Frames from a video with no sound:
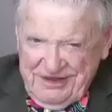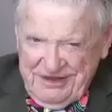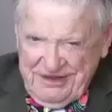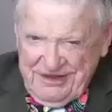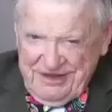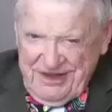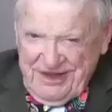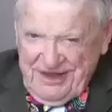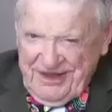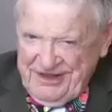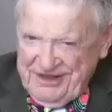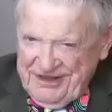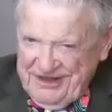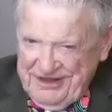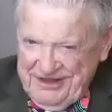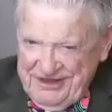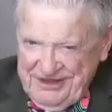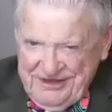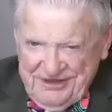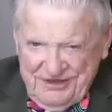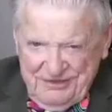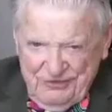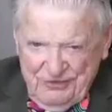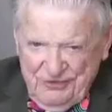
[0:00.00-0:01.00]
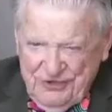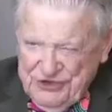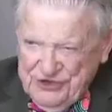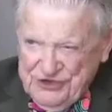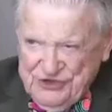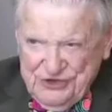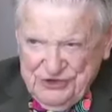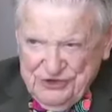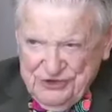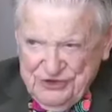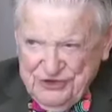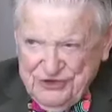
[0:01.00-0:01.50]
that
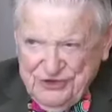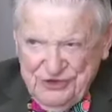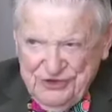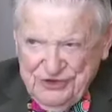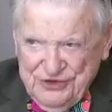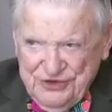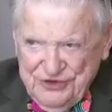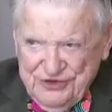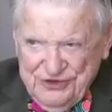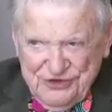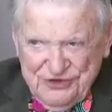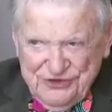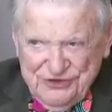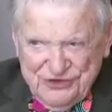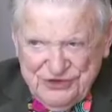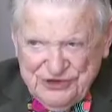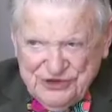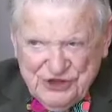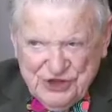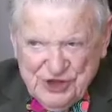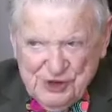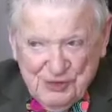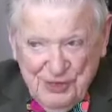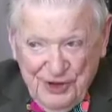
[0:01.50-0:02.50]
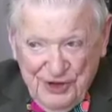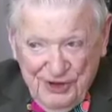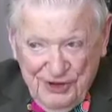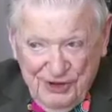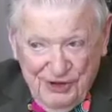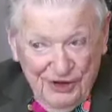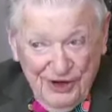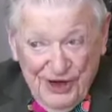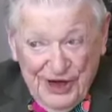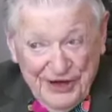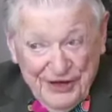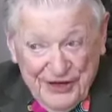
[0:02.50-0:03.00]
windshield couldn't
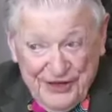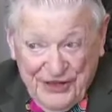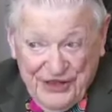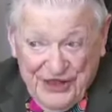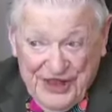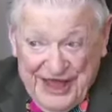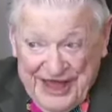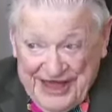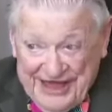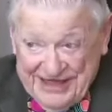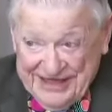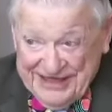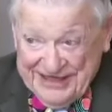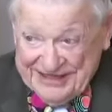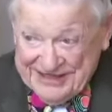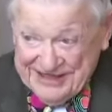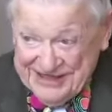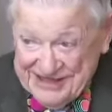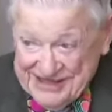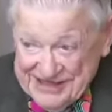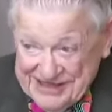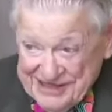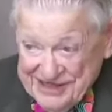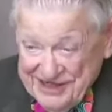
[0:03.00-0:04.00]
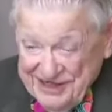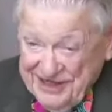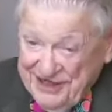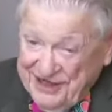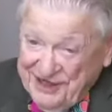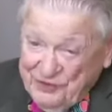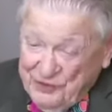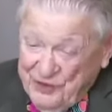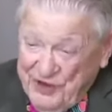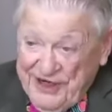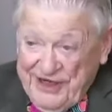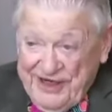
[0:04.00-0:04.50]
shimmer like that. And
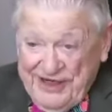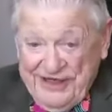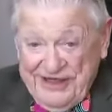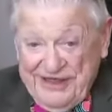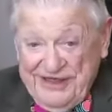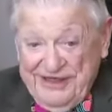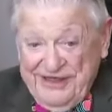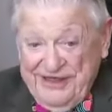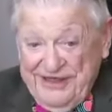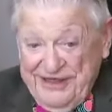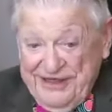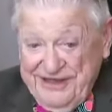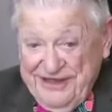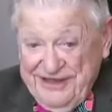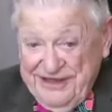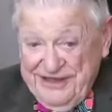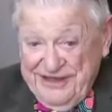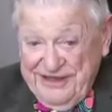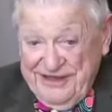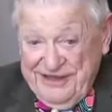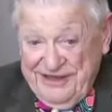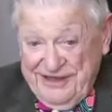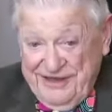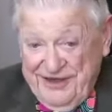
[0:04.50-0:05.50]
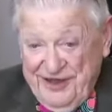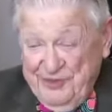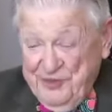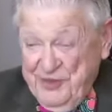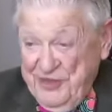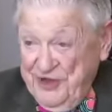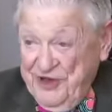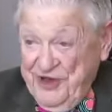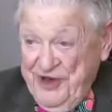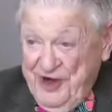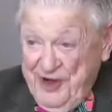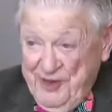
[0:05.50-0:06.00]
I ran and
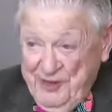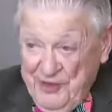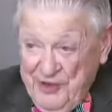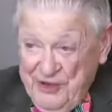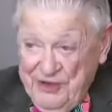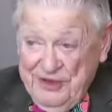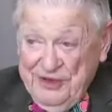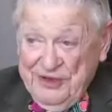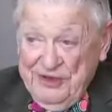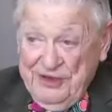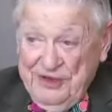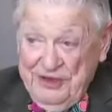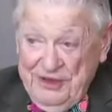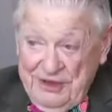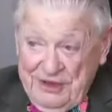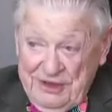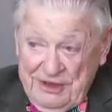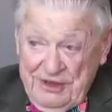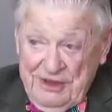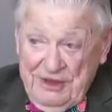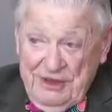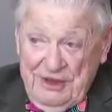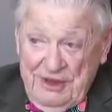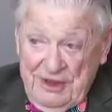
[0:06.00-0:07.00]
got my camera and